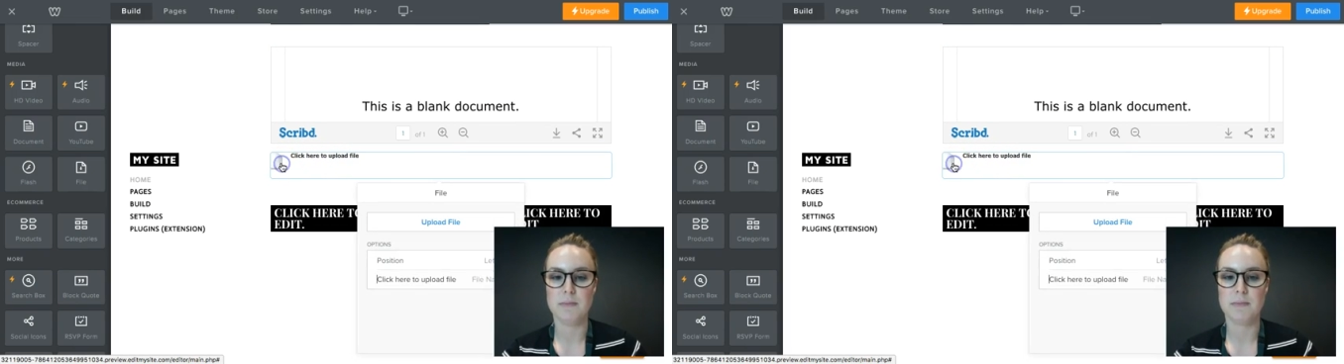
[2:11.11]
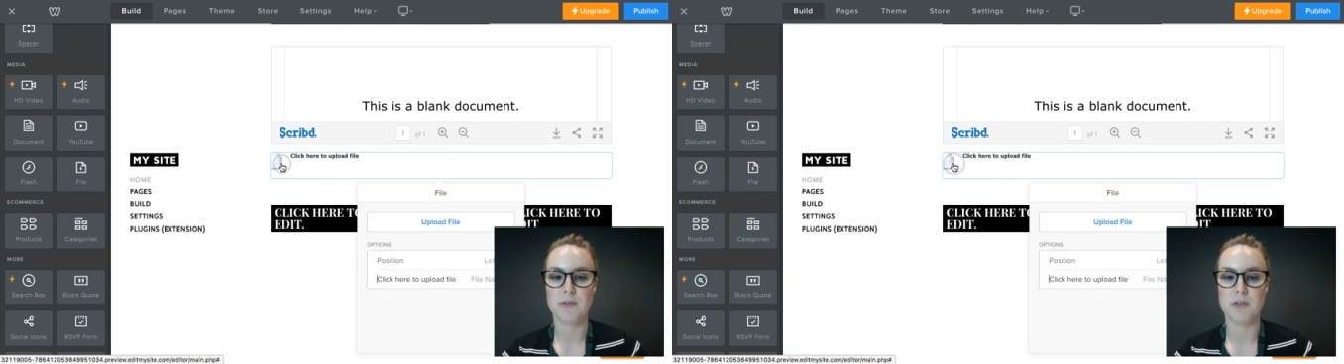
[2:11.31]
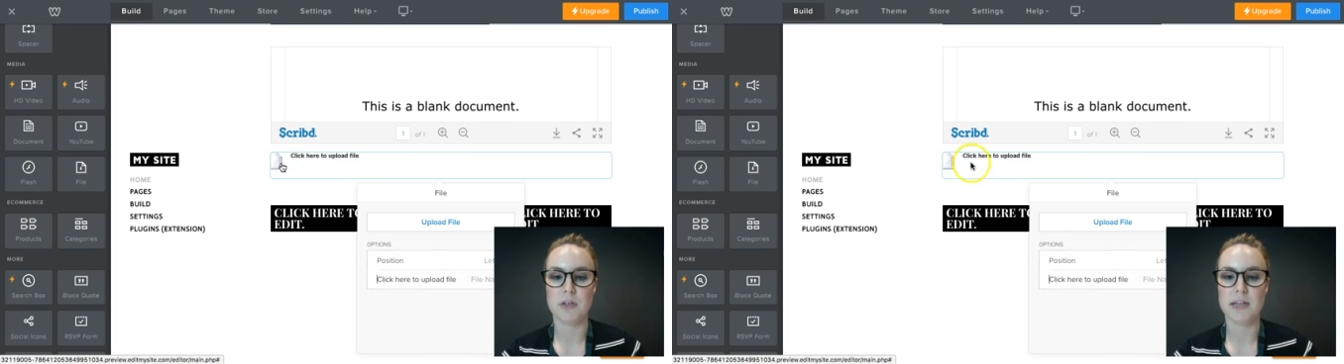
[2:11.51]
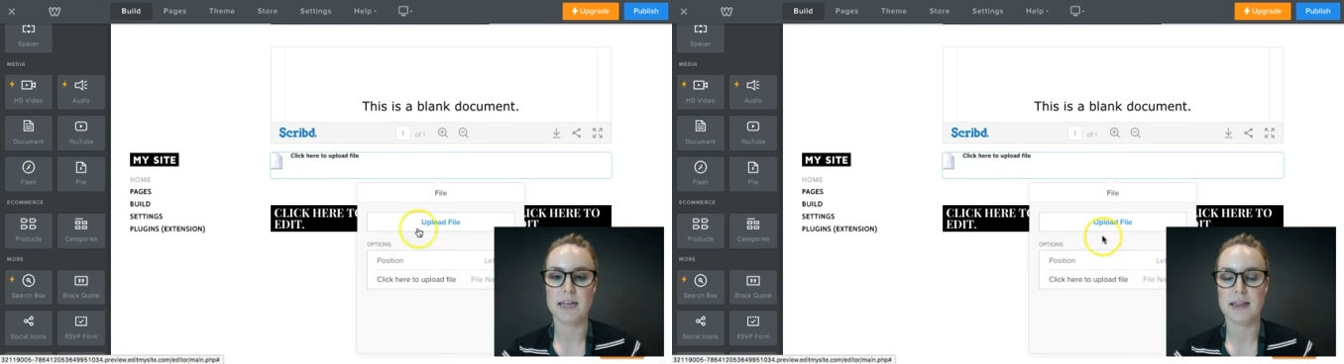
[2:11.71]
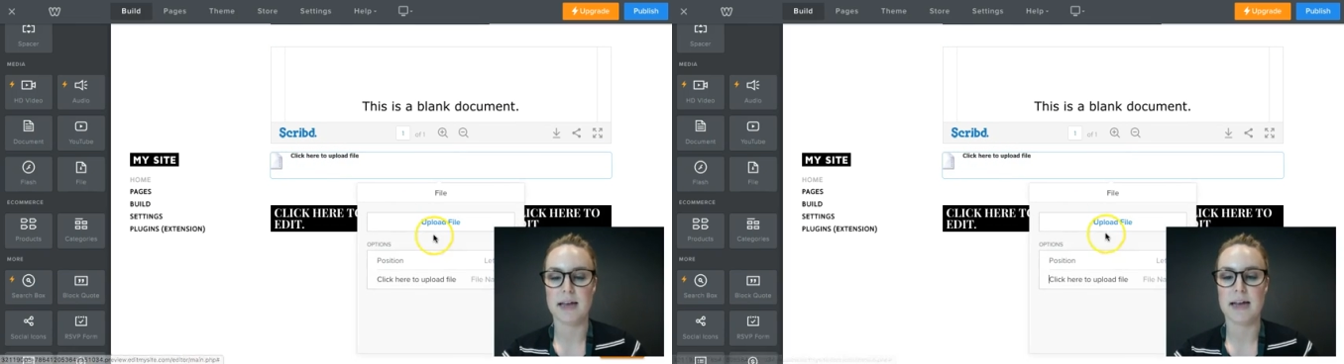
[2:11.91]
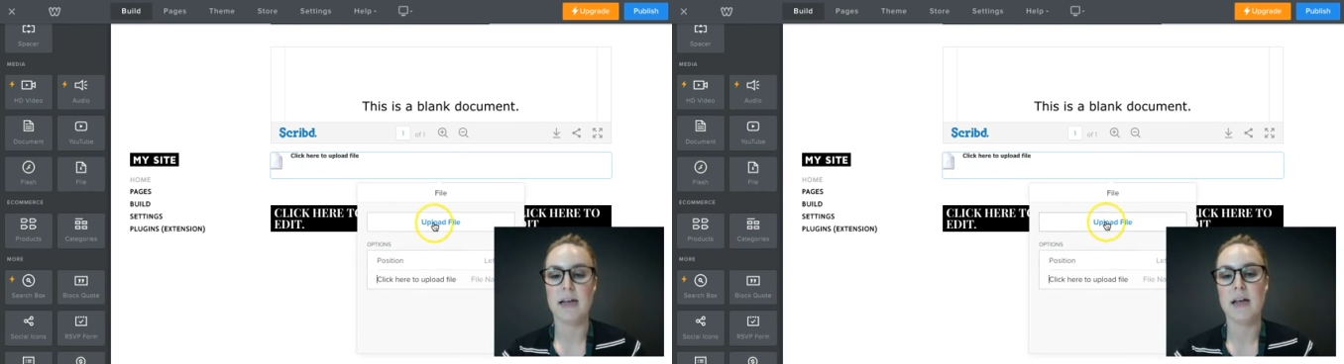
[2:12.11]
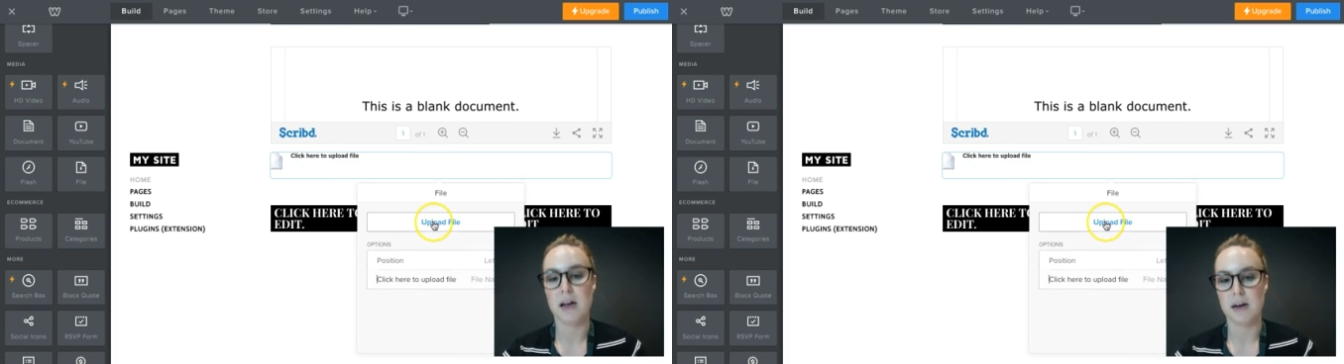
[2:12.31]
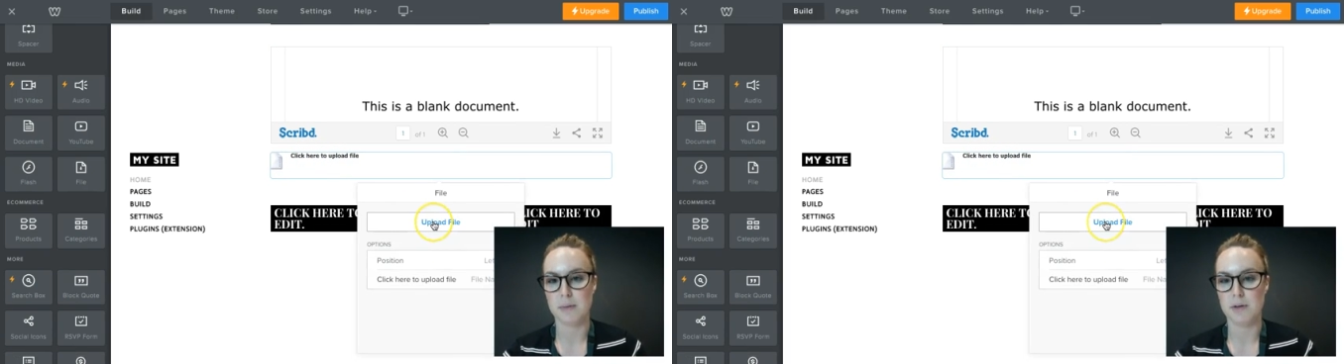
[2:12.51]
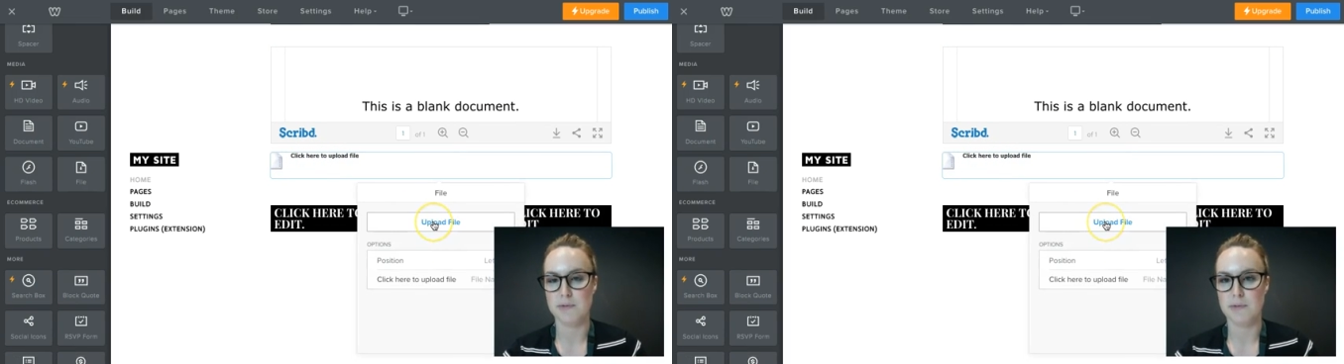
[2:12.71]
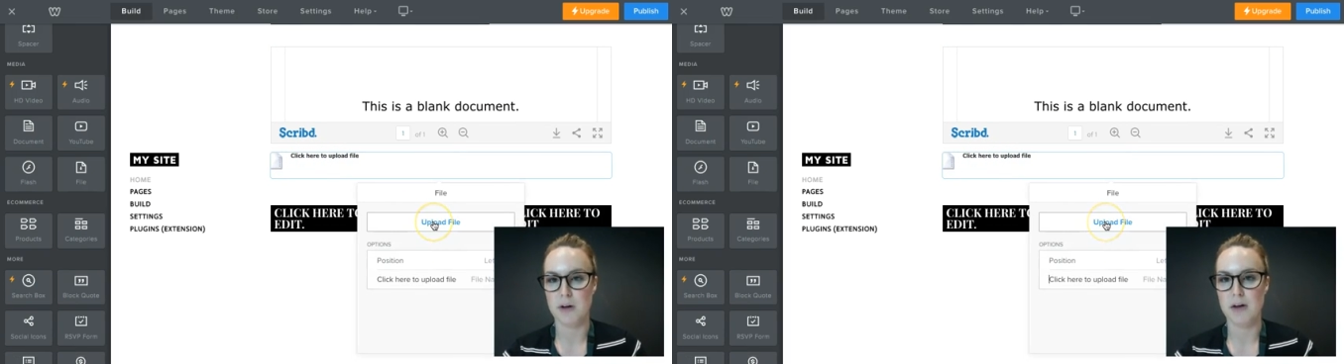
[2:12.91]
So you click that, upload a
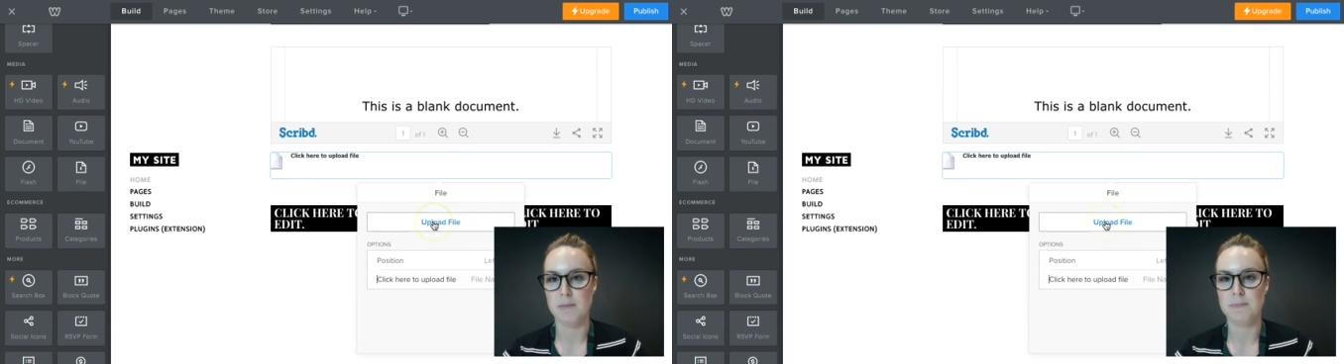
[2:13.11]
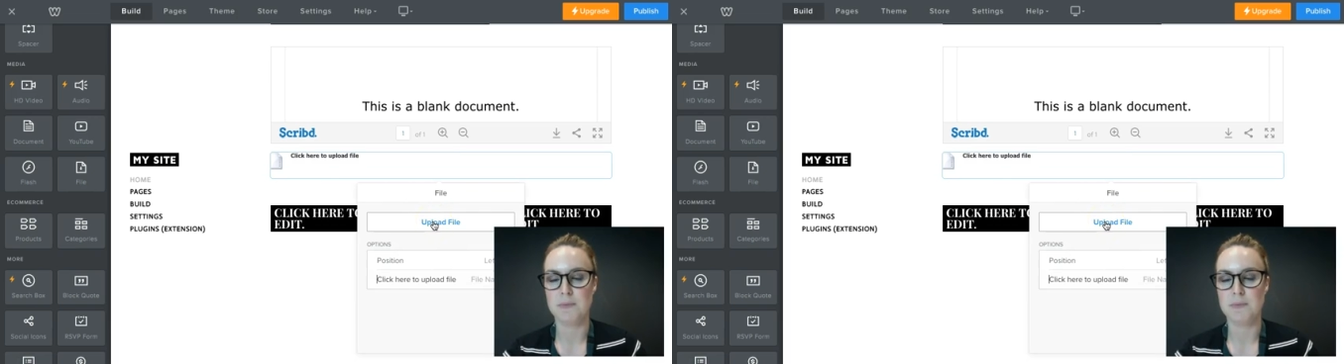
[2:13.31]
file.